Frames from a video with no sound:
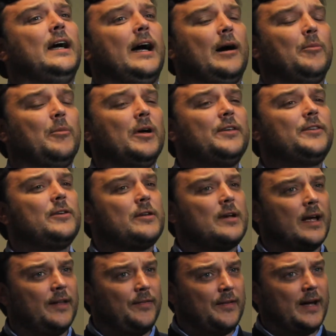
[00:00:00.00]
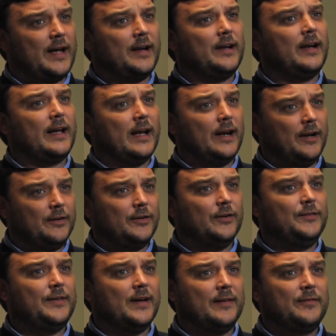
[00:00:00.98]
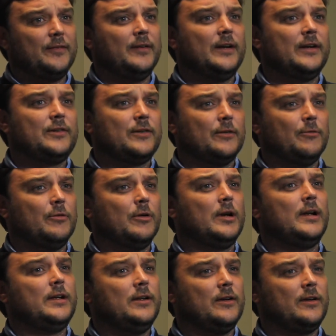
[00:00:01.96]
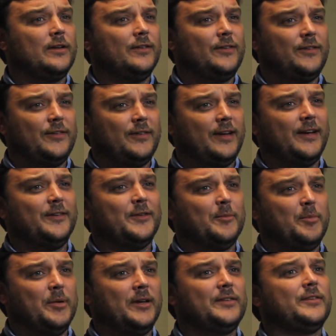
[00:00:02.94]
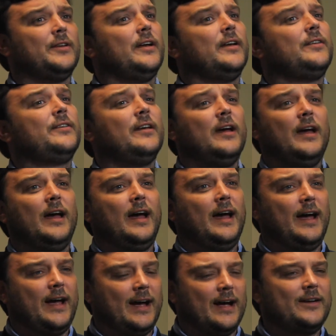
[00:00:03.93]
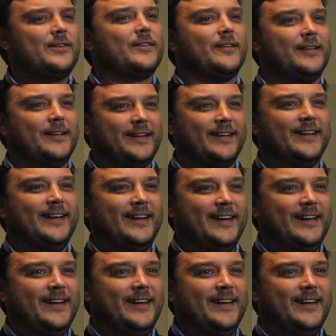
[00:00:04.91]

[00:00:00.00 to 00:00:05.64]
And once you get that and get a good definition, really you can see as a business, hey, actually,